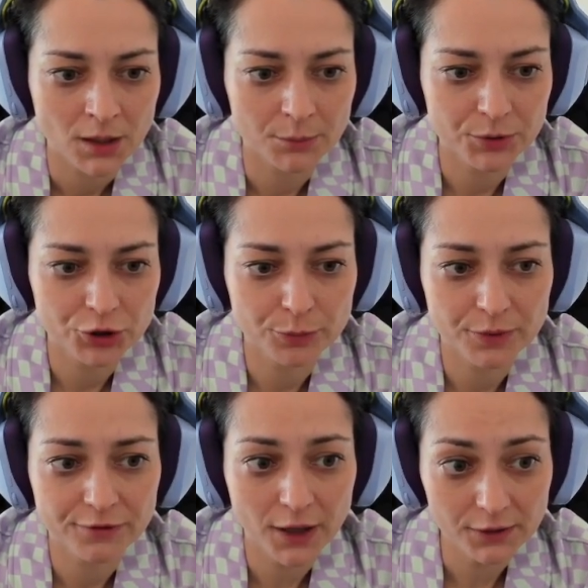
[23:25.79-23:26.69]
Bishop
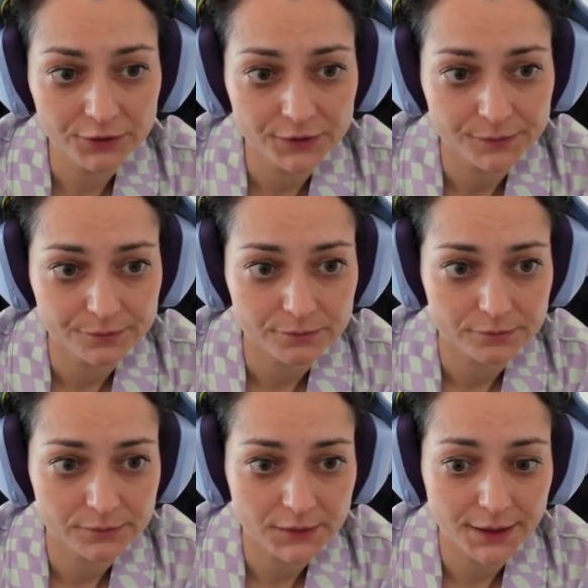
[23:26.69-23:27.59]
b5,
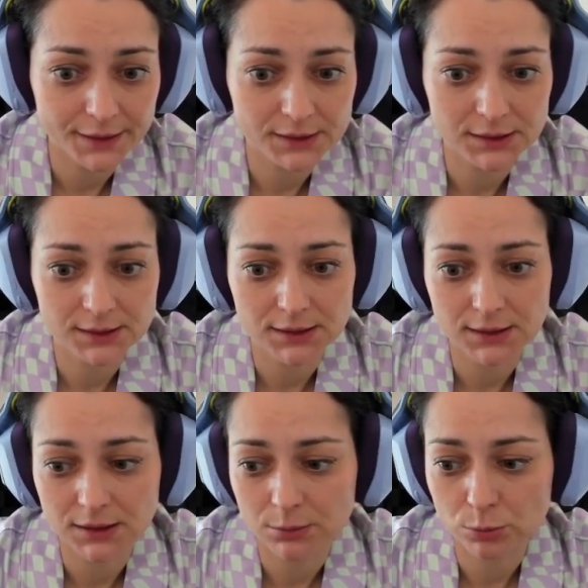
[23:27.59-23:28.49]
that's
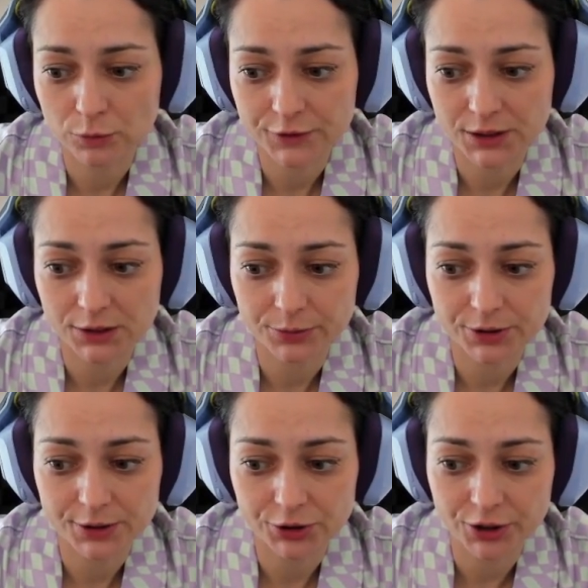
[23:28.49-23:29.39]
the move that was
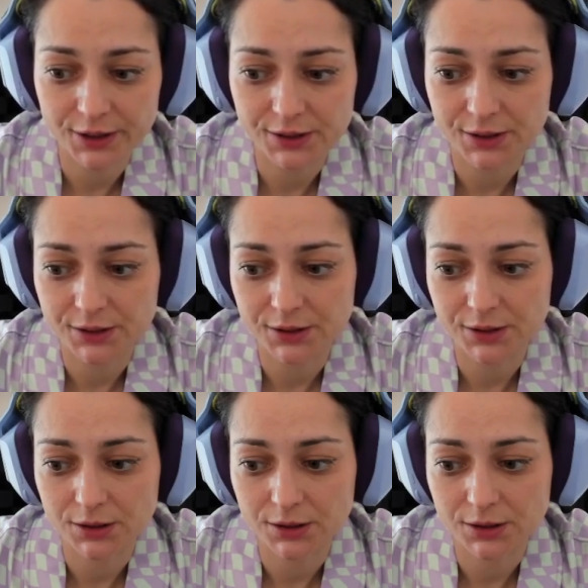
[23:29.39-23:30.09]
suggested in